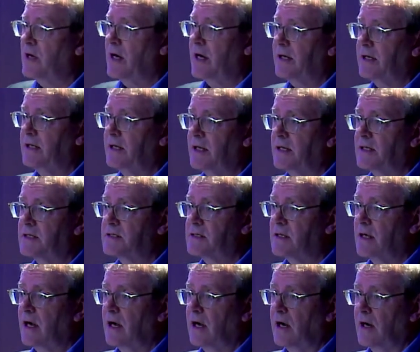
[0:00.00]
architects
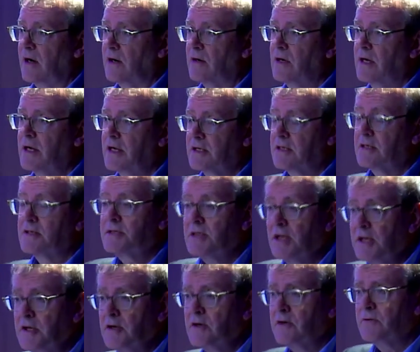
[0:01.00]
are
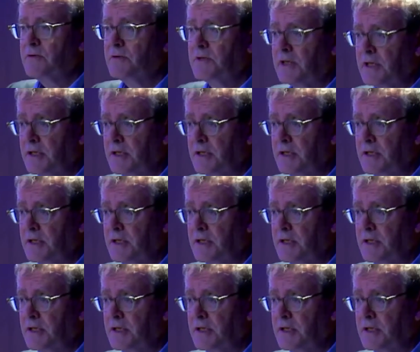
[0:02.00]
continuing